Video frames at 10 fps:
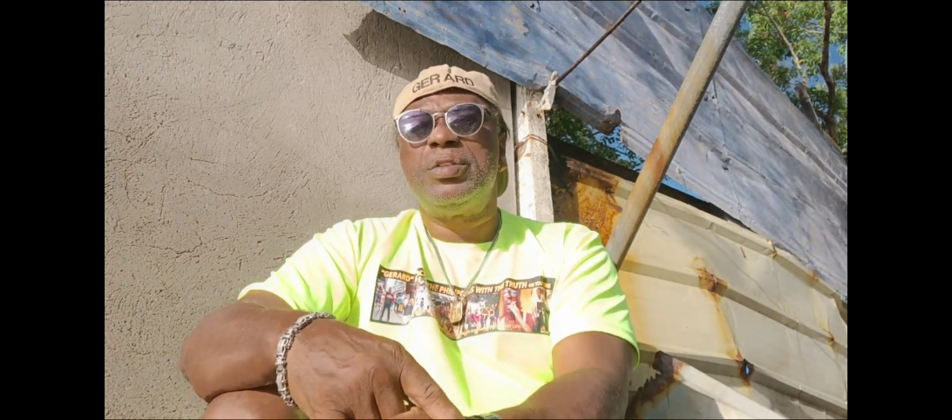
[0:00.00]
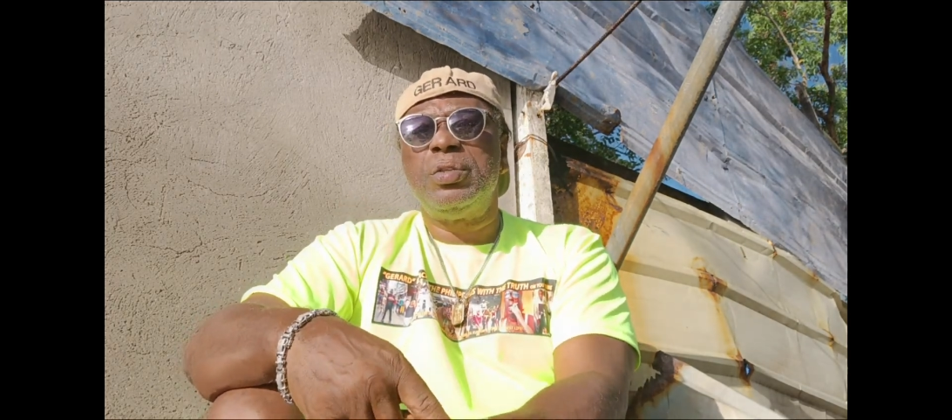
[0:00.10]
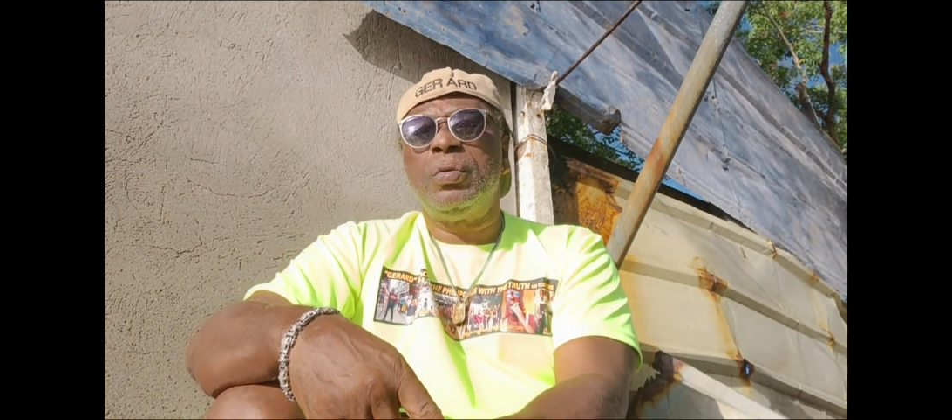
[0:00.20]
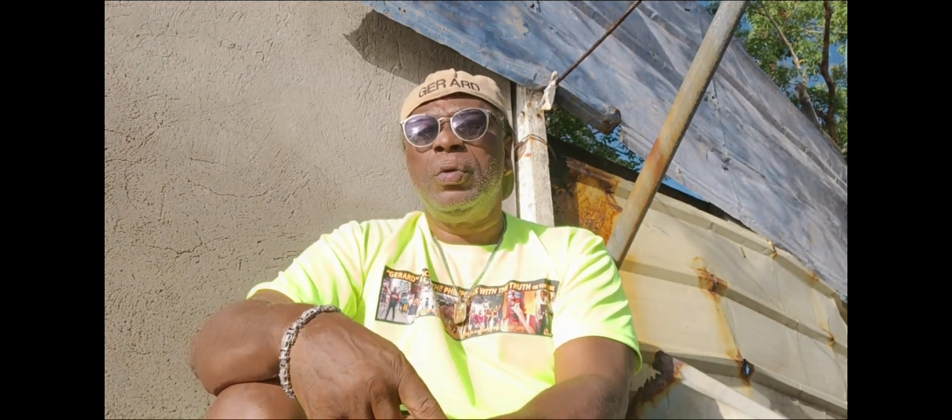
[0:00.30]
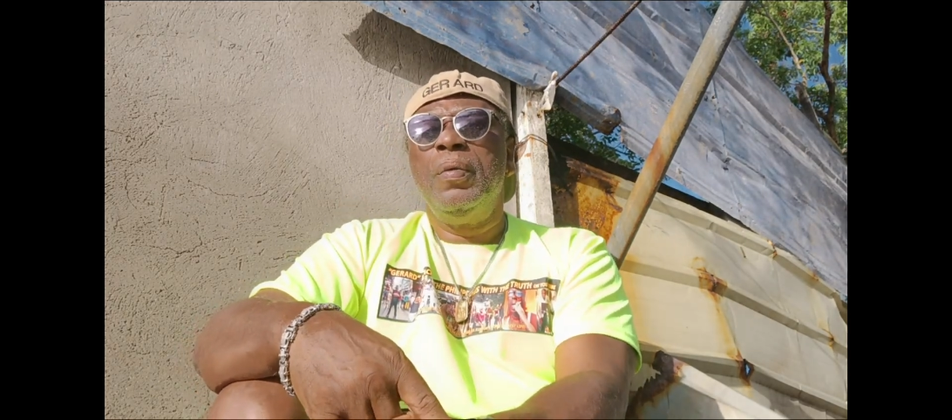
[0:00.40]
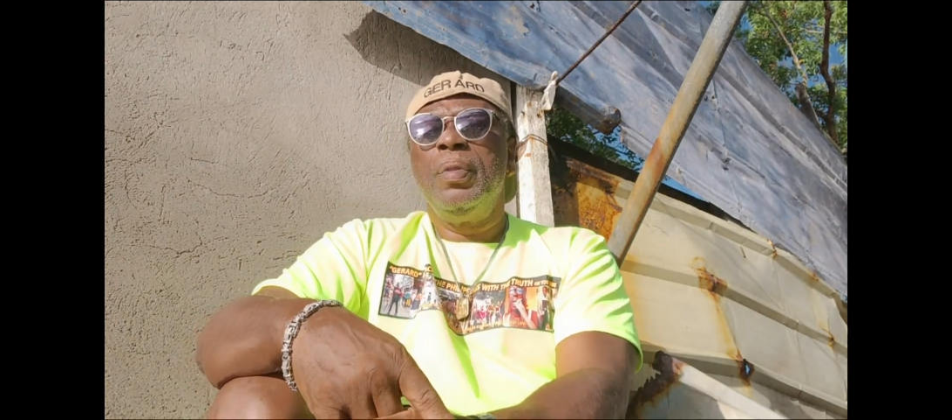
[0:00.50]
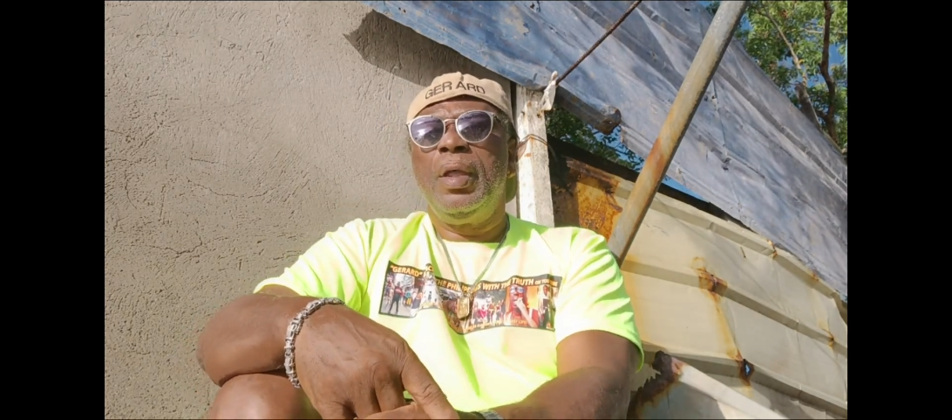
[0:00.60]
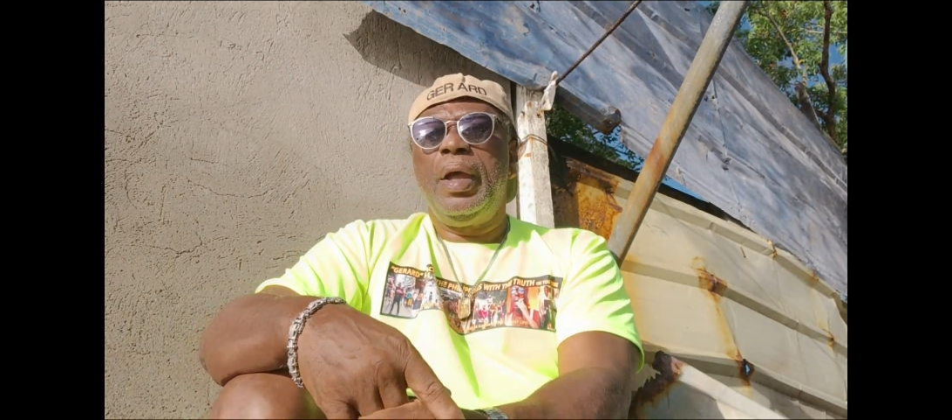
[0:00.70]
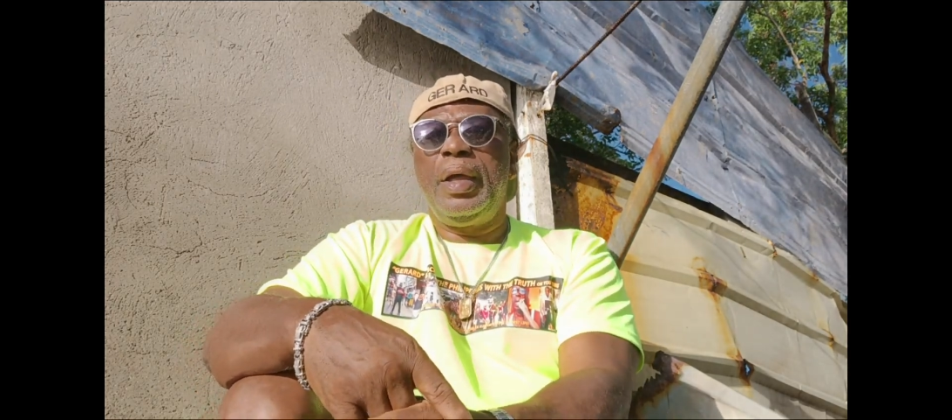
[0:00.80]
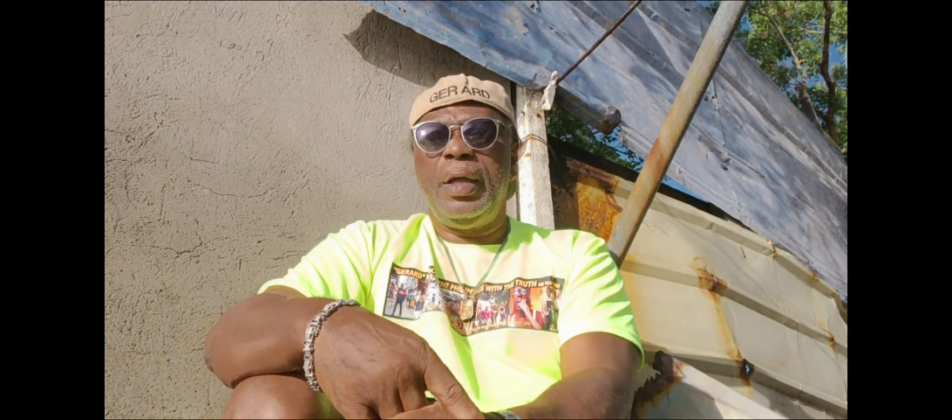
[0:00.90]
to,
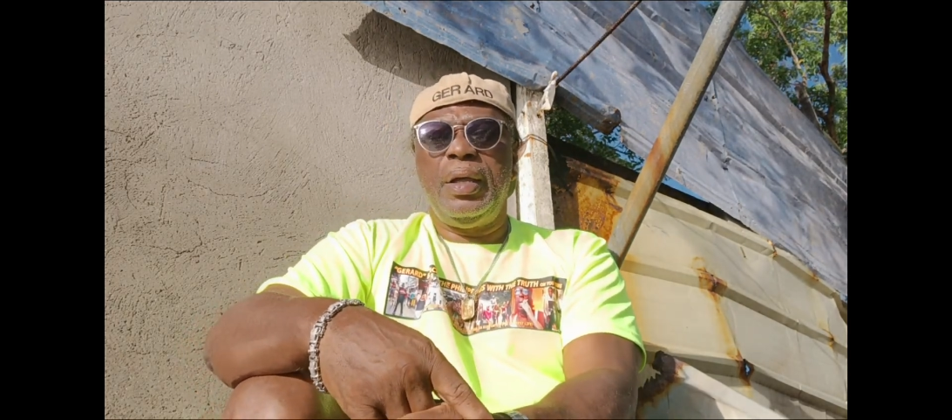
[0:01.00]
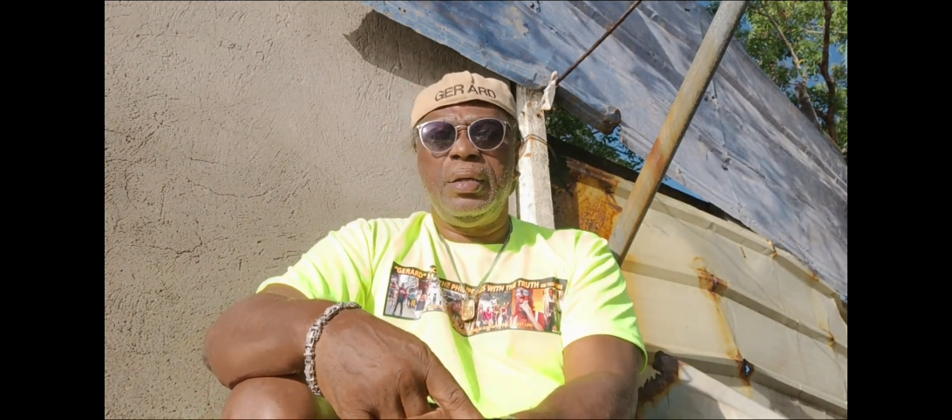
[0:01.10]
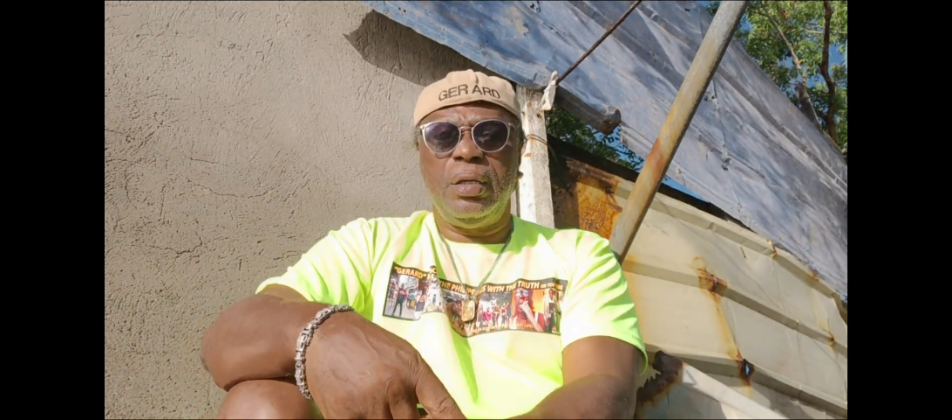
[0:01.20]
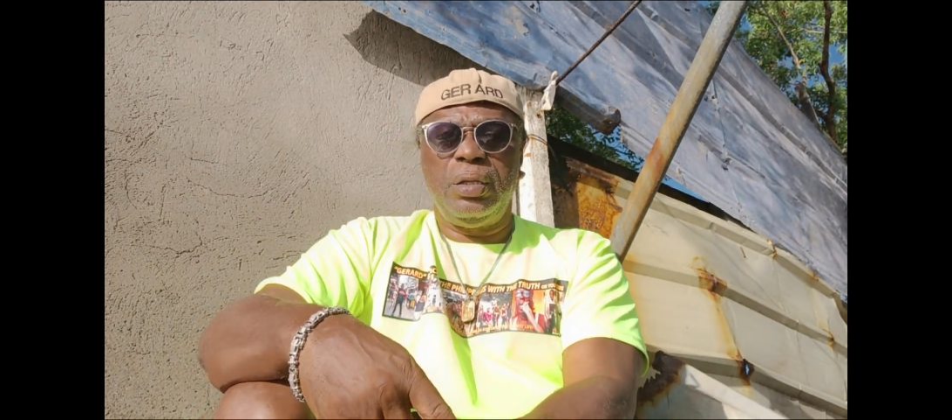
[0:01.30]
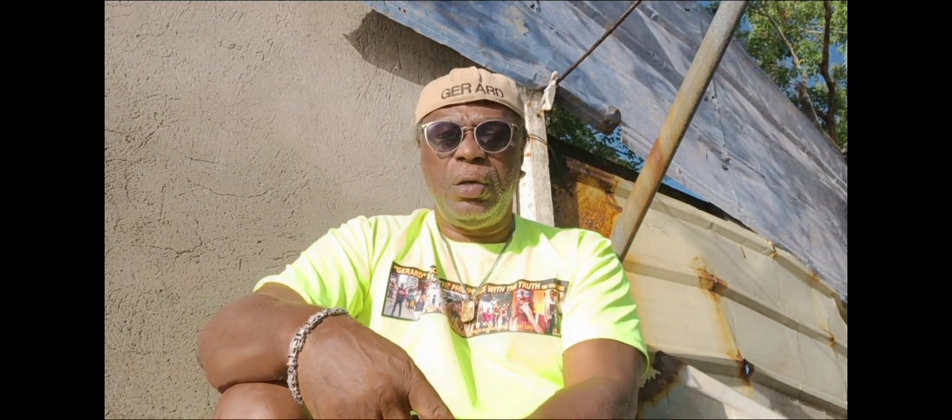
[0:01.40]
and